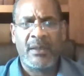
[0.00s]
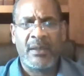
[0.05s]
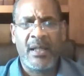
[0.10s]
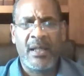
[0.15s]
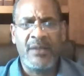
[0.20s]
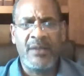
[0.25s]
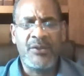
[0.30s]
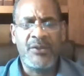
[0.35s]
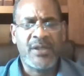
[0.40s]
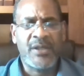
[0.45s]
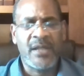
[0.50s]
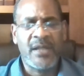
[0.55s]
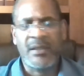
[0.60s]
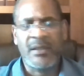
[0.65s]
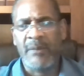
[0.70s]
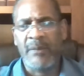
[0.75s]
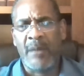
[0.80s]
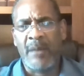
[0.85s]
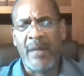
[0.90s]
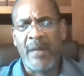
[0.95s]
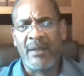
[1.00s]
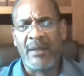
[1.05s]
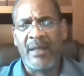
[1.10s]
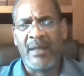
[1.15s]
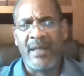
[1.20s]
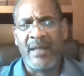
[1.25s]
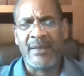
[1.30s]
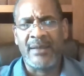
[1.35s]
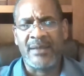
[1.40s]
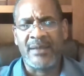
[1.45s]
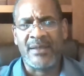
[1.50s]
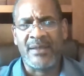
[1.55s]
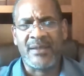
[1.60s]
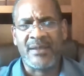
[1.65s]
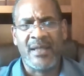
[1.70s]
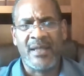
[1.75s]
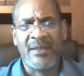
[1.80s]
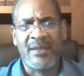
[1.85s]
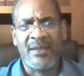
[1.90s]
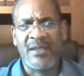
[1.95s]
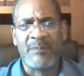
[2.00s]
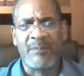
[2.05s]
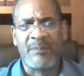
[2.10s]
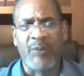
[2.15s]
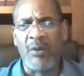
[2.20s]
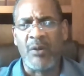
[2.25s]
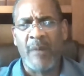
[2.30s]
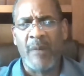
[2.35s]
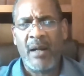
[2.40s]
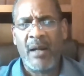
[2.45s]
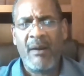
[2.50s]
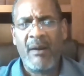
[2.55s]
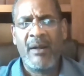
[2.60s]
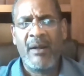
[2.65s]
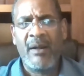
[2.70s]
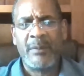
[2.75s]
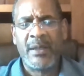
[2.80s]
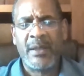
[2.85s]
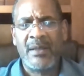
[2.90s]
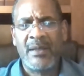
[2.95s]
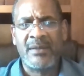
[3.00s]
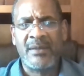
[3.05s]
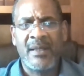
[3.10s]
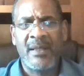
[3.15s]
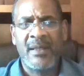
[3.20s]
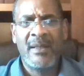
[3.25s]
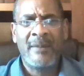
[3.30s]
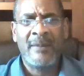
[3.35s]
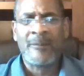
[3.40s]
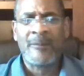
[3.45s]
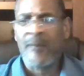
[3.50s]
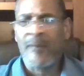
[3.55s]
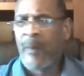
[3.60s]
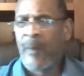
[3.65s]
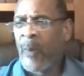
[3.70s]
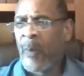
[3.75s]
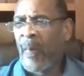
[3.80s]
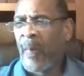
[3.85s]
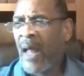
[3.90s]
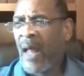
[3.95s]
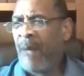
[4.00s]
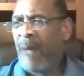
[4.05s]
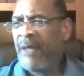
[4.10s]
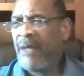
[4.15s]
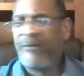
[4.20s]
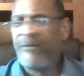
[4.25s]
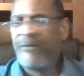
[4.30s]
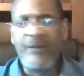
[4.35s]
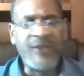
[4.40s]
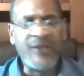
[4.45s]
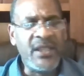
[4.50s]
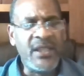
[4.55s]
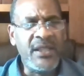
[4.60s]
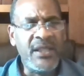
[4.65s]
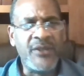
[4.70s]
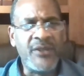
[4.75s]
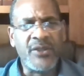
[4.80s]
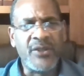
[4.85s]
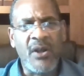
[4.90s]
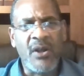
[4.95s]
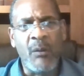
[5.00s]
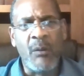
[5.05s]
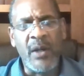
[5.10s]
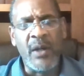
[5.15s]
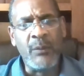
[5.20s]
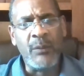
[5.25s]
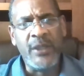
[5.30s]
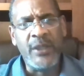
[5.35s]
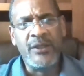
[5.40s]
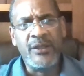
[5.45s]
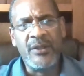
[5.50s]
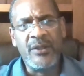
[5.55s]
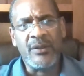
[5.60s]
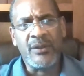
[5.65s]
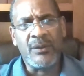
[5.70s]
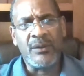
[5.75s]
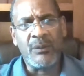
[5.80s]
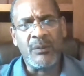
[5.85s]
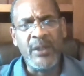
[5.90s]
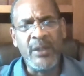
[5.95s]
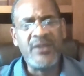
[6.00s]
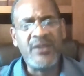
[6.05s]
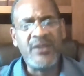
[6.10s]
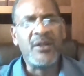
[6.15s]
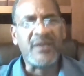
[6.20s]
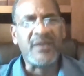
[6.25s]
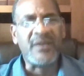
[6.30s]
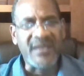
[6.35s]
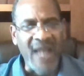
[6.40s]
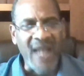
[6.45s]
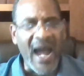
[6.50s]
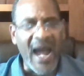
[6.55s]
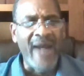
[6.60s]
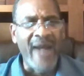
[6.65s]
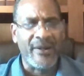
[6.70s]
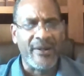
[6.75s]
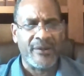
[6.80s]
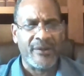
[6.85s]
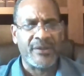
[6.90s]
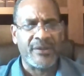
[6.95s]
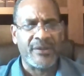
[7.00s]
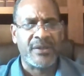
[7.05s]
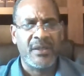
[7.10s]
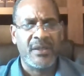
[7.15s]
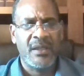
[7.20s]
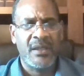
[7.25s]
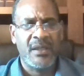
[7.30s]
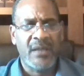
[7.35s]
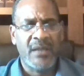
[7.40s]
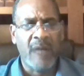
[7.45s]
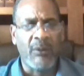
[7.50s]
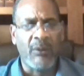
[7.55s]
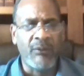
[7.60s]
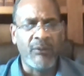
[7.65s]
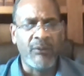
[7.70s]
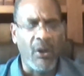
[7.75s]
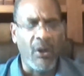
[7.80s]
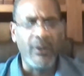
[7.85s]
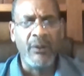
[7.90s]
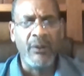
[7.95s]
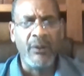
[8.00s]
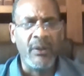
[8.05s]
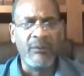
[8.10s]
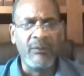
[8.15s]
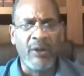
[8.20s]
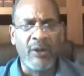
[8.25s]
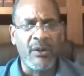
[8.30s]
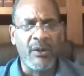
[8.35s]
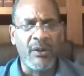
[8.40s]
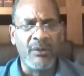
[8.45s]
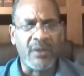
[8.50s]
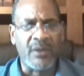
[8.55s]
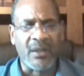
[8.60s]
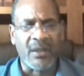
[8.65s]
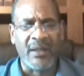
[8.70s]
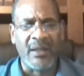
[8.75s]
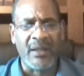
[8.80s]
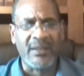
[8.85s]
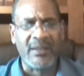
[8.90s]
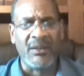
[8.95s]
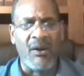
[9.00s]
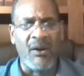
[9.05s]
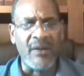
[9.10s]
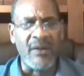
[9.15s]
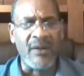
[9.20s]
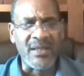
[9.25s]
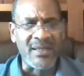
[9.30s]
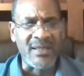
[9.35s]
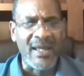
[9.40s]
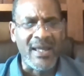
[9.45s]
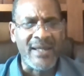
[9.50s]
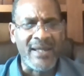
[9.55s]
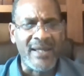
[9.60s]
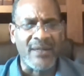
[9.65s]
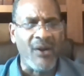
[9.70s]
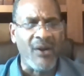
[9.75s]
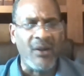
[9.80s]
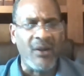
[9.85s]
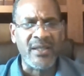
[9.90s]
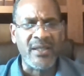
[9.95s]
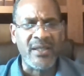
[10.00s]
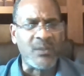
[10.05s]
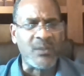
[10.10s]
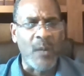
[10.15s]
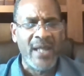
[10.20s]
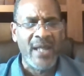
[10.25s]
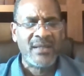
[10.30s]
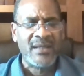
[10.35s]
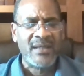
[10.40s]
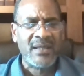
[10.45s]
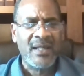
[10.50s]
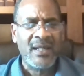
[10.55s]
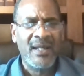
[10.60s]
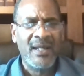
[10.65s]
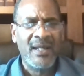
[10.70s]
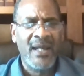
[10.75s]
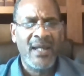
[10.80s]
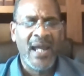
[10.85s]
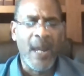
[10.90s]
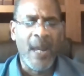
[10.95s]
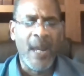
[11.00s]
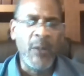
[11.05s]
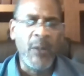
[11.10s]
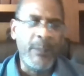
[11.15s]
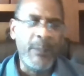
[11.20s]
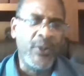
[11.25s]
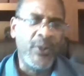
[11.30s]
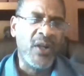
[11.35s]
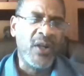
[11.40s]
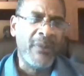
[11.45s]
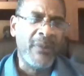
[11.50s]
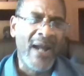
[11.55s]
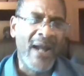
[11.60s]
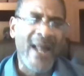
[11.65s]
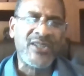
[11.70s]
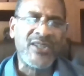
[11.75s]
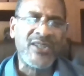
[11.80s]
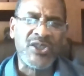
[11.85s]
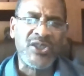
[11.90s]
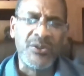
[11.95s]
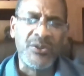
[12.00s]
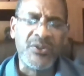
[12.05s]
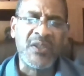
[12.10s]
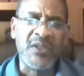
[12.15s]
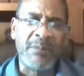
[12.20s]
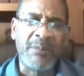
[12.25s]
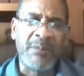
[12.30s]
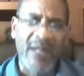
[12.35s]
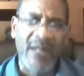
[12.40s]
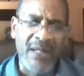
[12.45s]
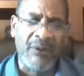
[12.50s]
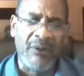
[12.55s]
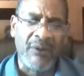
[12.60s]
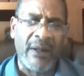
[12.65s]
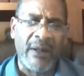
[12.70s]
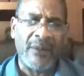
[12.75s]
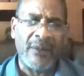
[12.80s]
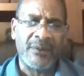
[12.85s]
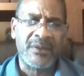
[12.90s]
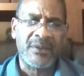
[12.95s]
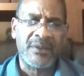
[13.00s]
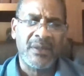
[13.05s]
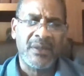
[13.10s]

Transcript: And you said something about lead that just broke my heart, because I mean, 15 years ago, what did we do? We took tires that were rolling on the road, collecting all this lead and all this waste, and we put them in our children's playgrounds.